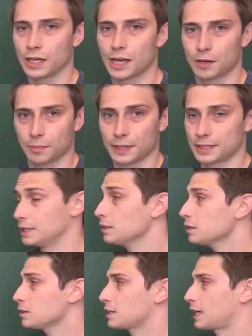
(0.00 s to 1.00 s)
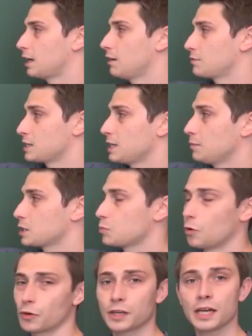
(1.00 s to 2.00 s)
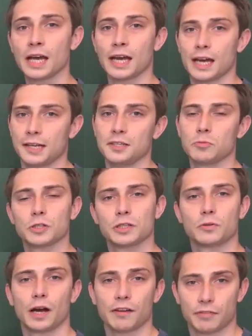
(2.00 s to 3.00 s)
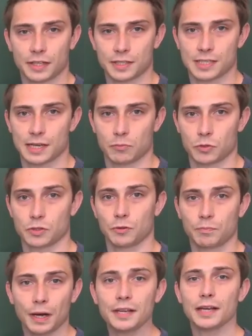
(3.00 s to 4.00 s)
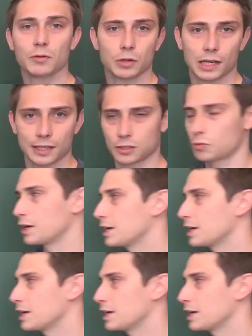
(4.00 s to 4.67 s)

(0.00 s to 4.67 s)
really not a big deal. They can have the same exponent and you would arrive at the same result. But I would like to